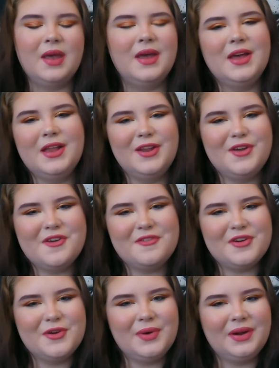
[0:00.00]
Hello
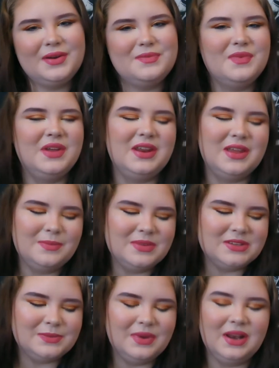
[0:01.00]
everyone, my name
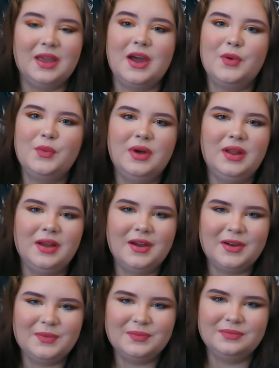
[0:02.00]
is Milja.
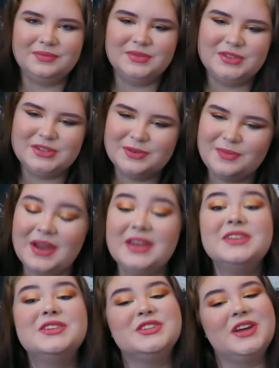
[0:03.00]
Welcome to my
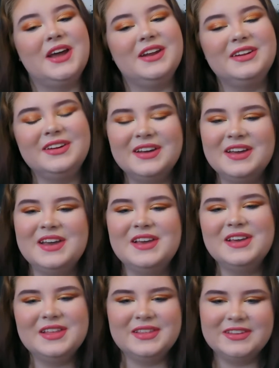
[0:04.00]
channel.
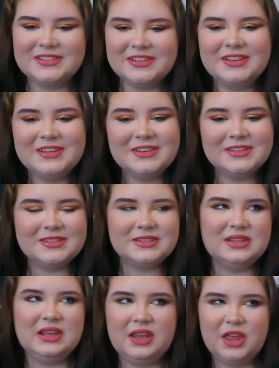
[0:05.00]
This is
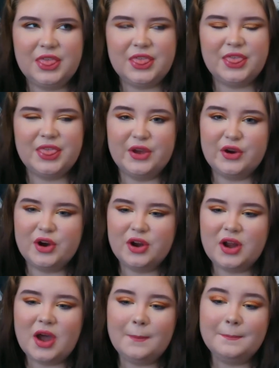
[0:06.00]
the
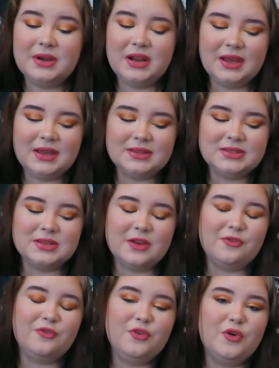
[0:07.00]
third update
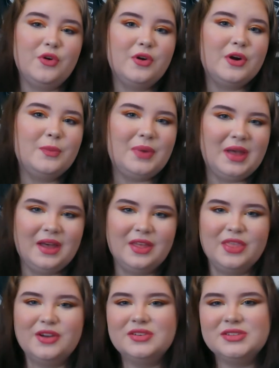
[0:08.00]
for
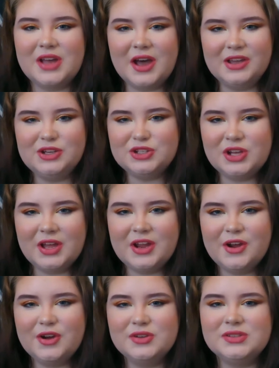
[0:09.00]
Pando's
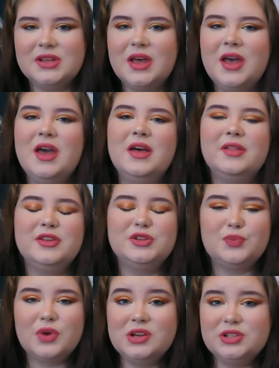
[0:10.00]
eyeshadows. This
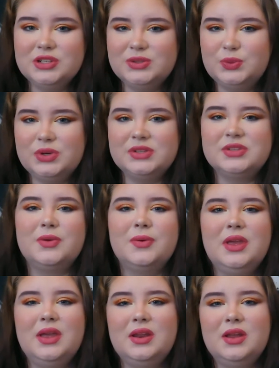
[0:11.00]
project was
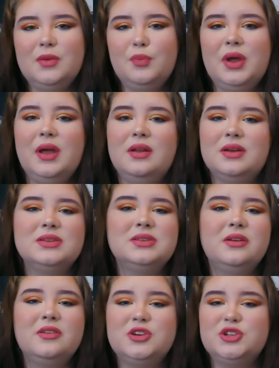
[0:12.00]
created by
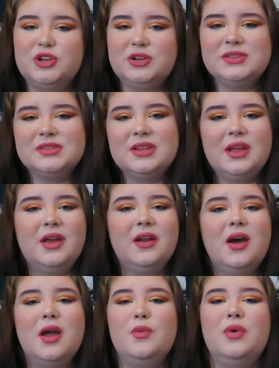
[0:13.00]
Alexandra Sjösten.
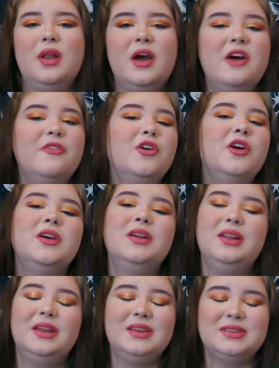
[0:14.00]
I will have her
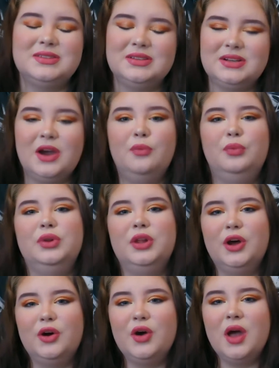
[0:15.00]
linked down
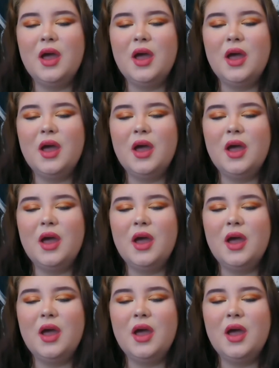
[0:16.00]
below.